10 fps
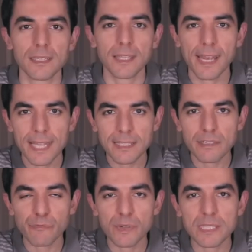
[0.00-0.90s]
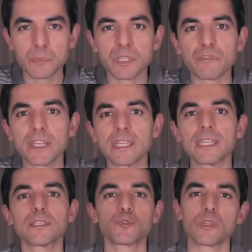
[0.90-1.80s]
The next difference between
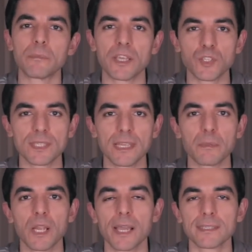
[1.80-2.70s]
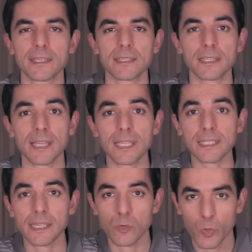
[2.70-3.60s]
these two image stabilizers is
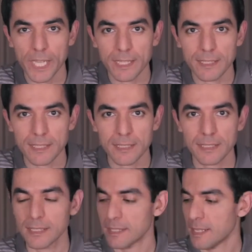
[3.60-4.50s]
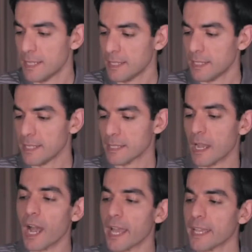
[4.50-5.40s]
their weight. This
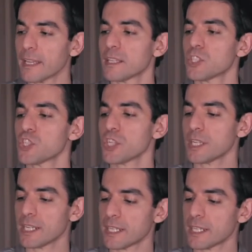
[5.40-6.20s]
guy, Zhiyun